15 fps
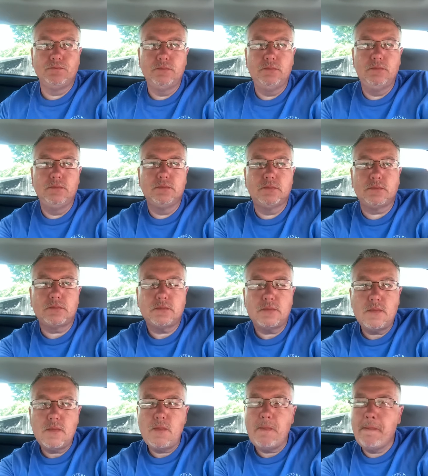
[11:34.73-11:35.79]

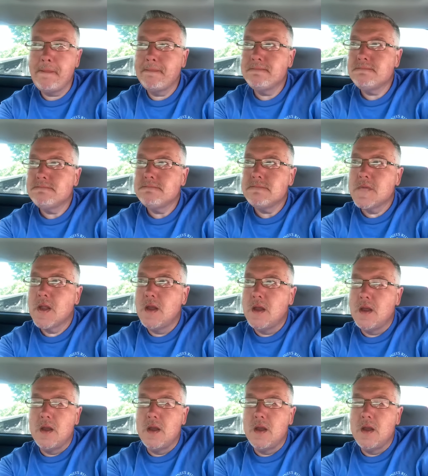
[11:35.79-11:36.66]
Nothing is said.